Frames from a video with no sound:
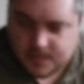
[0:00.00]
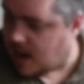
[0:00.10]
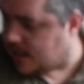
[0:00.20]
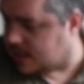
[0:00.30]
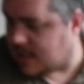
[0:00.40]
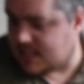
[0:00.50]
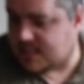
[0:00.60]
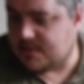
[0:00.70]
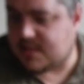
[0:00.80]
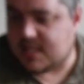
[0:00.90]
I
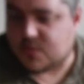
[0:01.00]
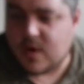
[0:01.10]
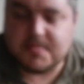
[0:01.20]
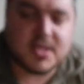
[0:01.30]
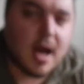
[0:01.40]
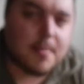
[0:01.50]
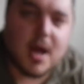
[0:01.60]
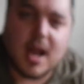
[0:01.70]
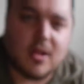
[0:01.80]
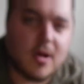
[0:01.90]
just use these ripstop
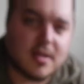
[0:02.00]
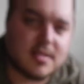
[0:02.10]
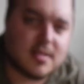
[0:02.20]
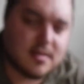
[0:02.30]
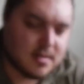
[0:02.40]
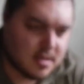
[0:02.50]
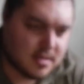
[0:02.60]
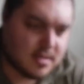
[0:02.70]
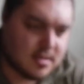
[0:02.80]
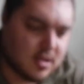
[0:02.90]
nylons,
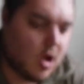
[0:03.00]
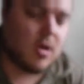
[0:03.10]
these long